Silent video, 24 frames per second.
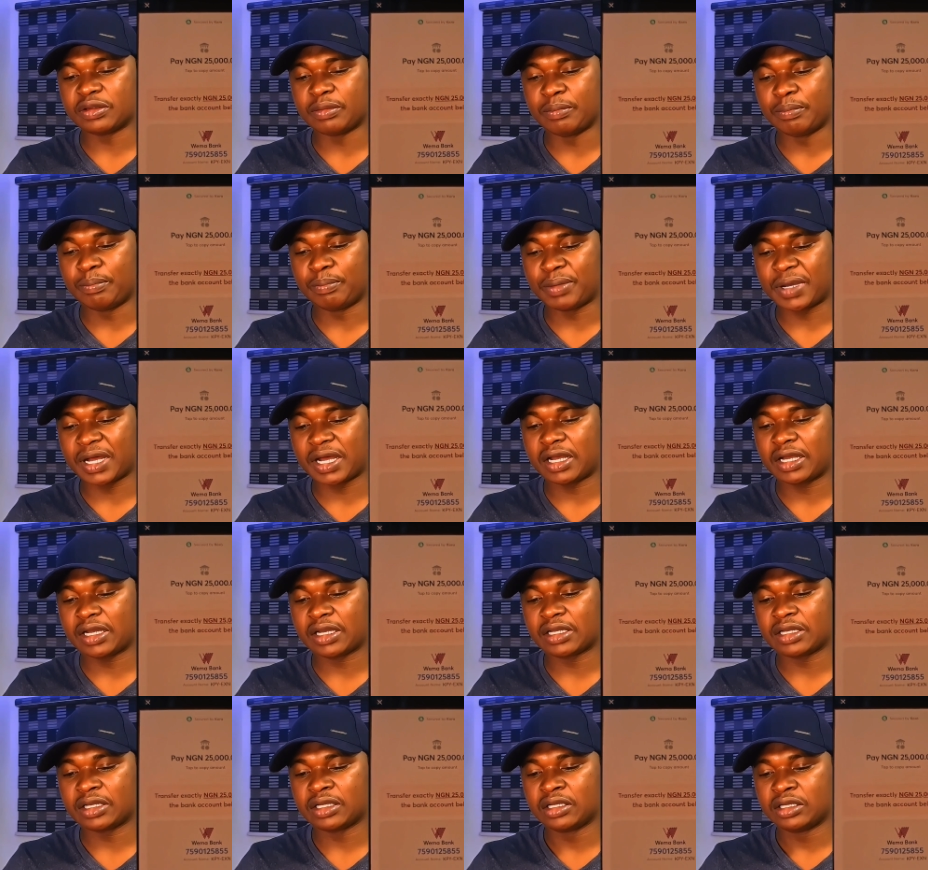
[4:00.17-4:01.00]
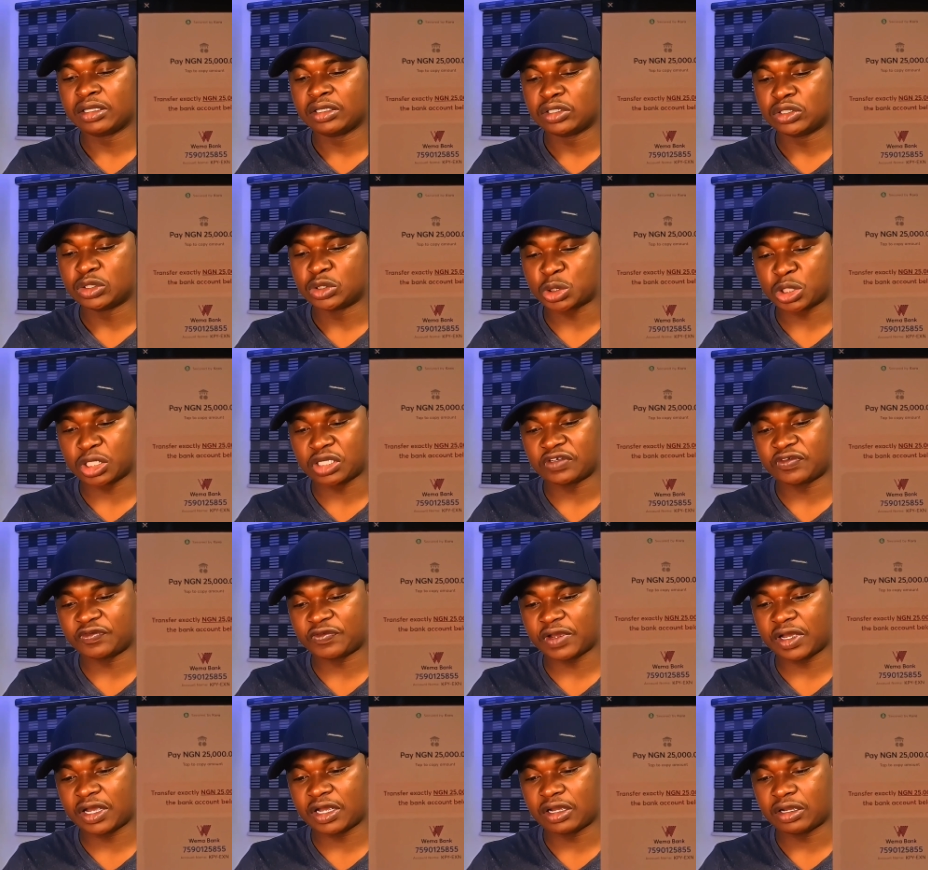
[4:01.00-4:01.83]
be transferring to is being
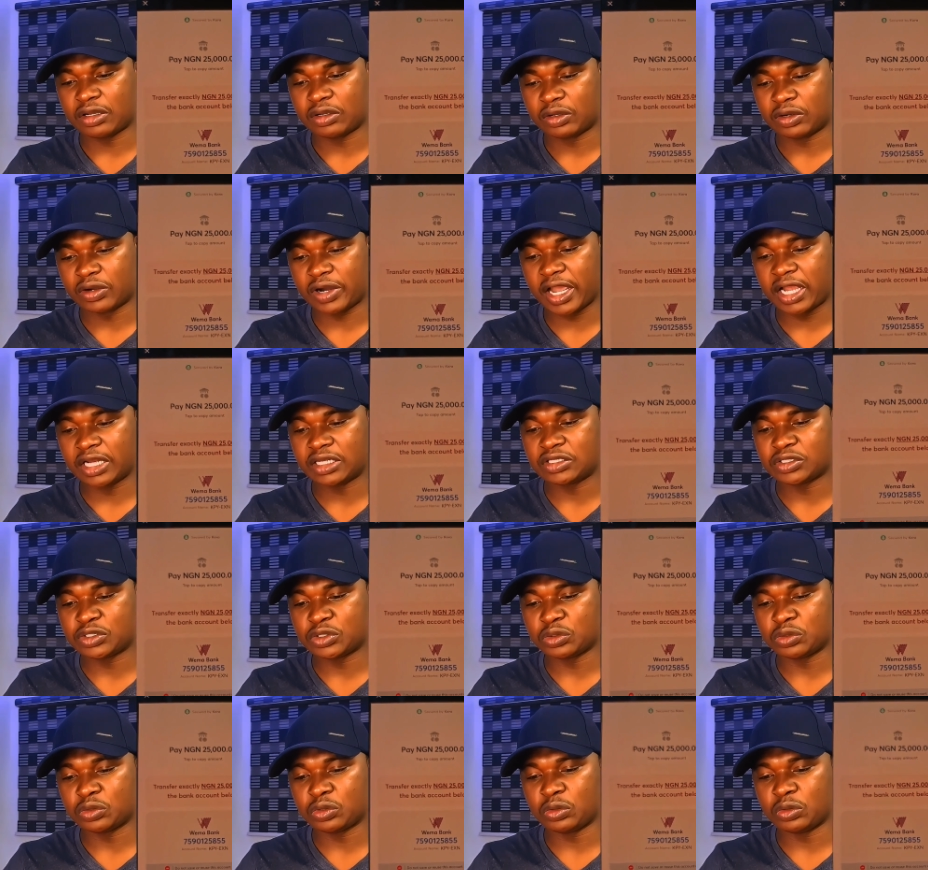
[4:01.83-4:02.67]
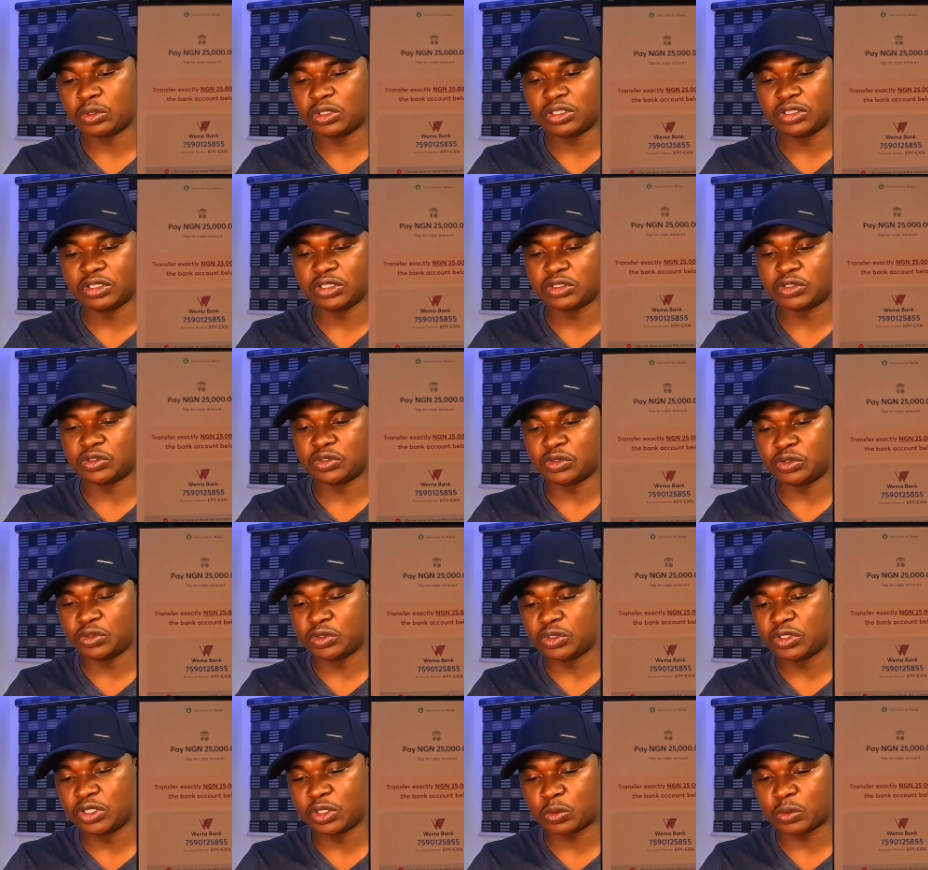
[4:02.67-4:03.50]
generated. Okay, now here is
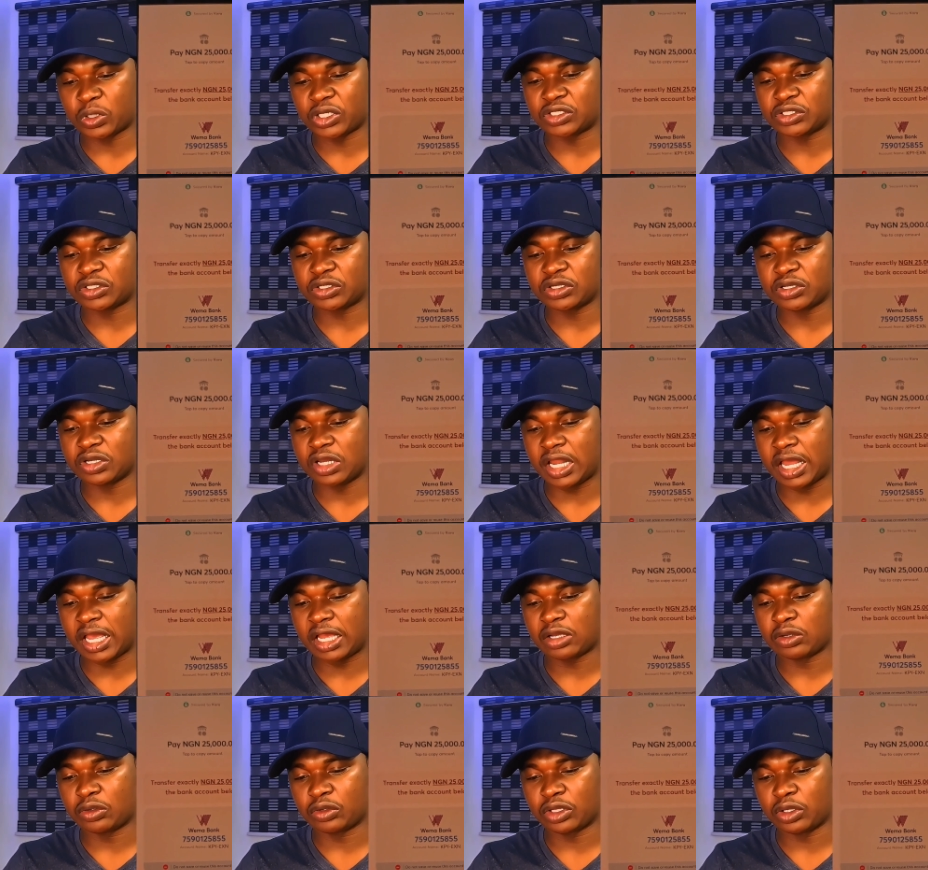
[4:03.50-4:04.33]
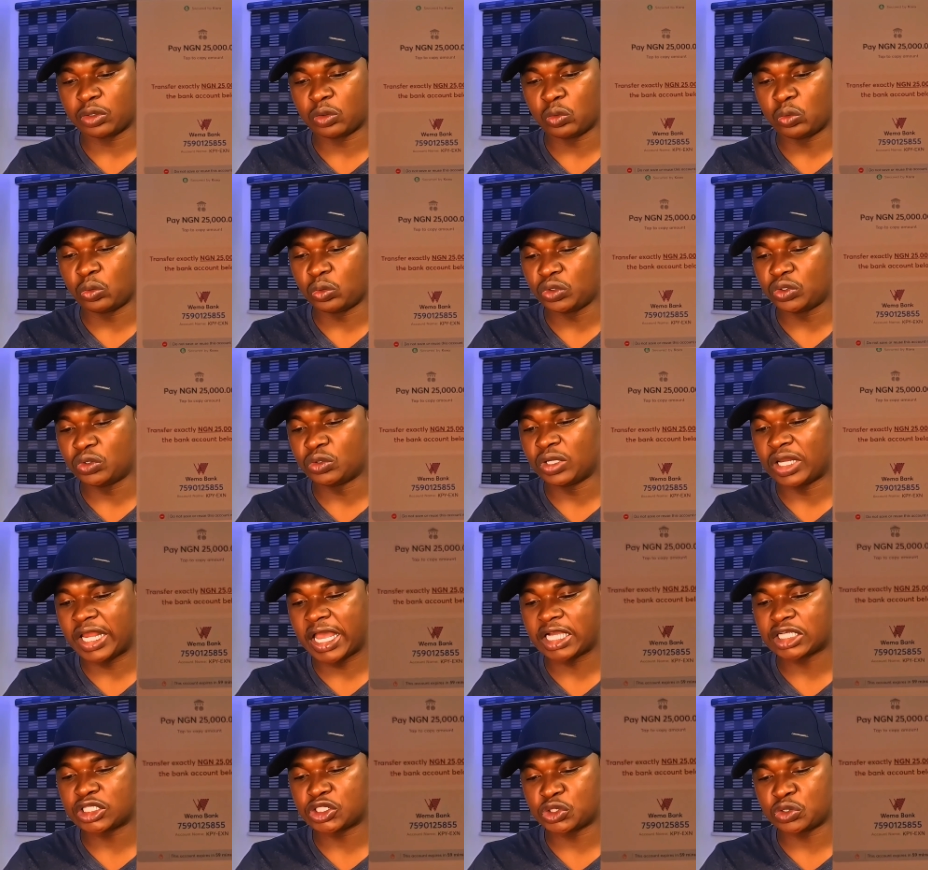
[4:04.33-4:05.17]
the account. Okay,
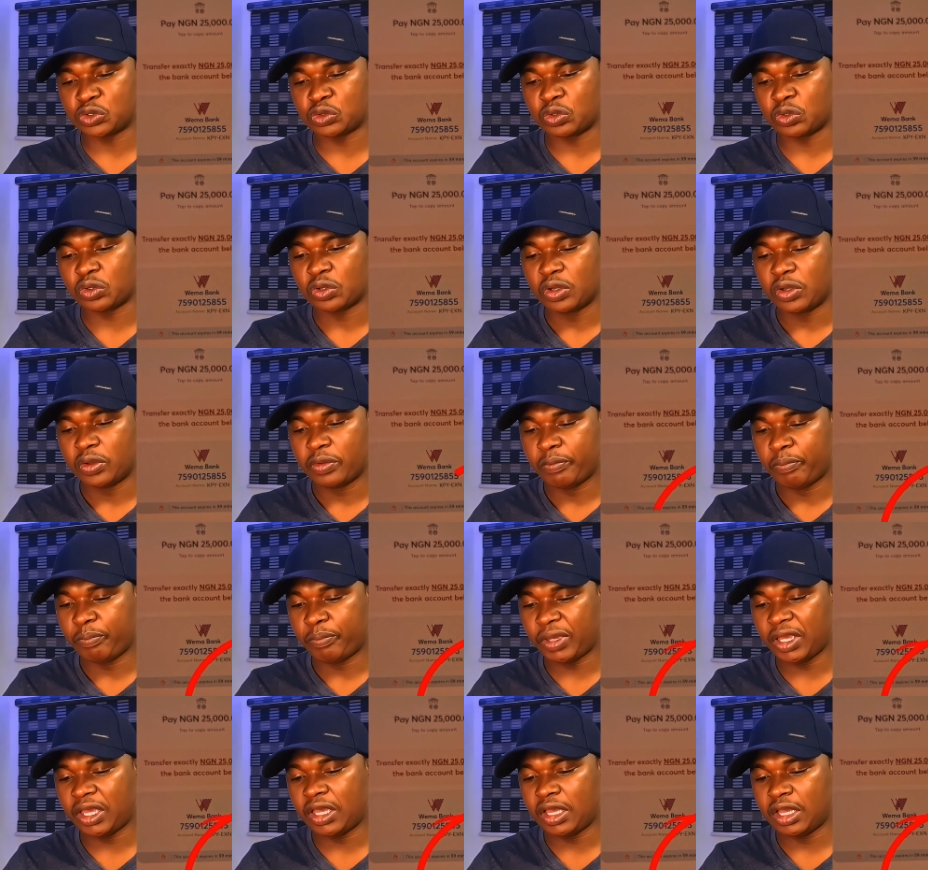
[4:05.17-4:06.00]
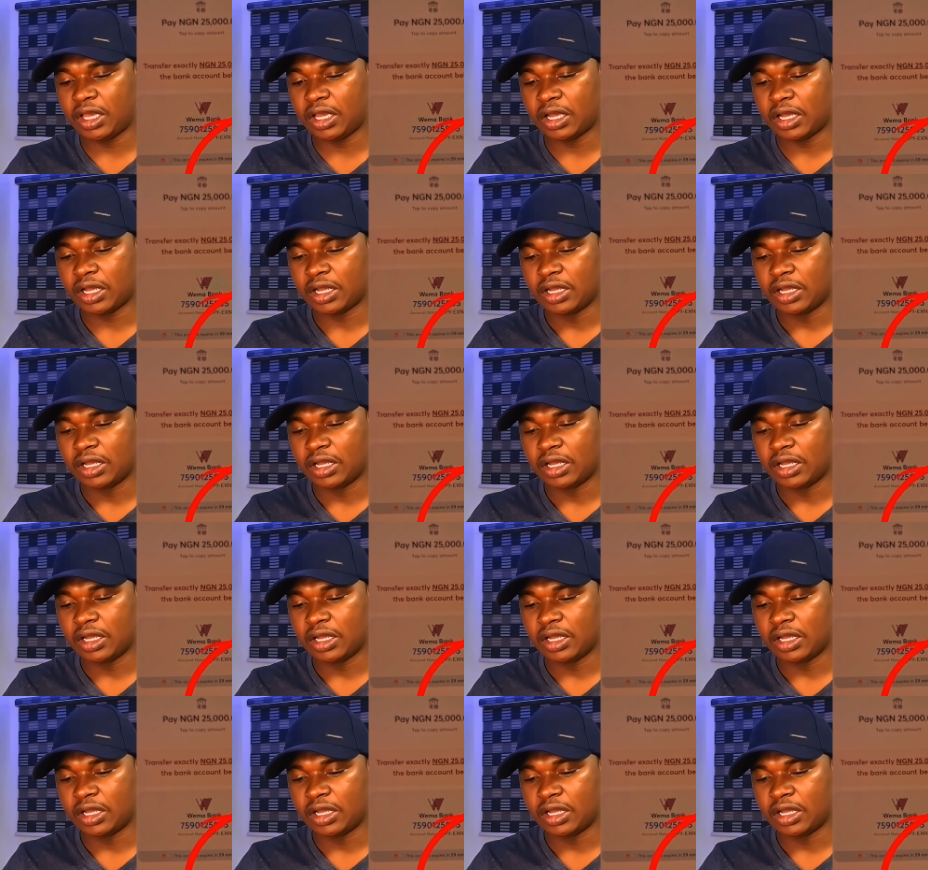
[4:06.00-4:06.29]
can you see the timer there?